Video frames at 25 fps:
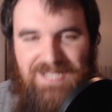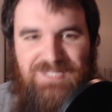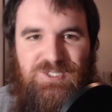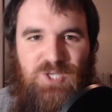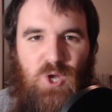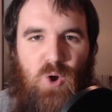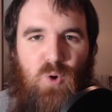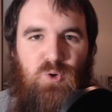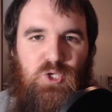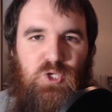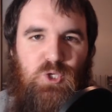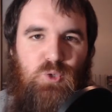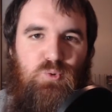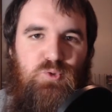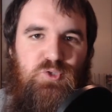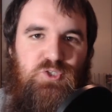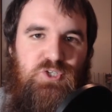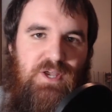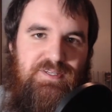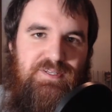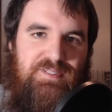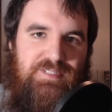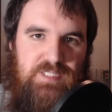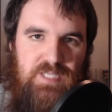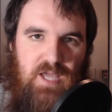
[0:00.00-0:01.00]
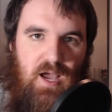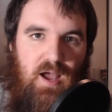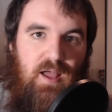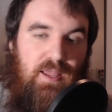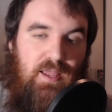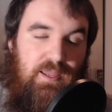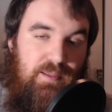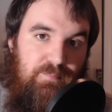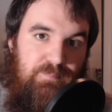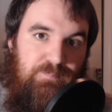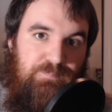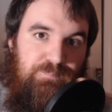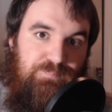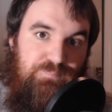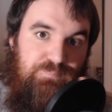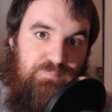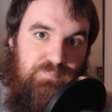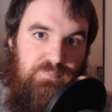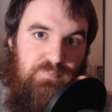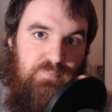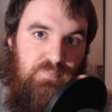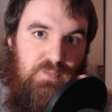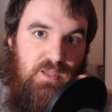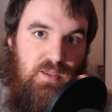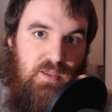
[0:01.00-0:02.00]
Don't You Just Die?
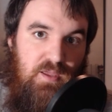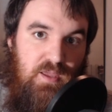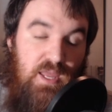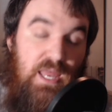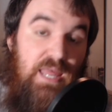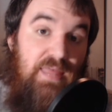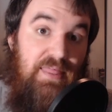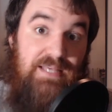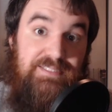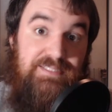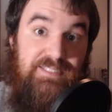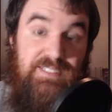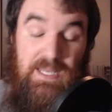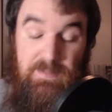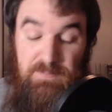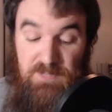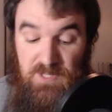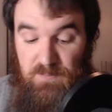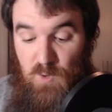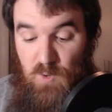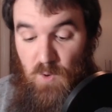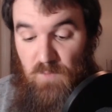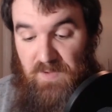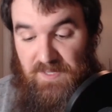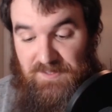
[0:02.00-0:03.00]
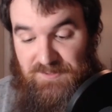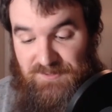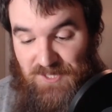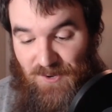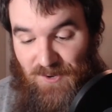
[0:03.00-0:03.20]
That's the name of the movie. So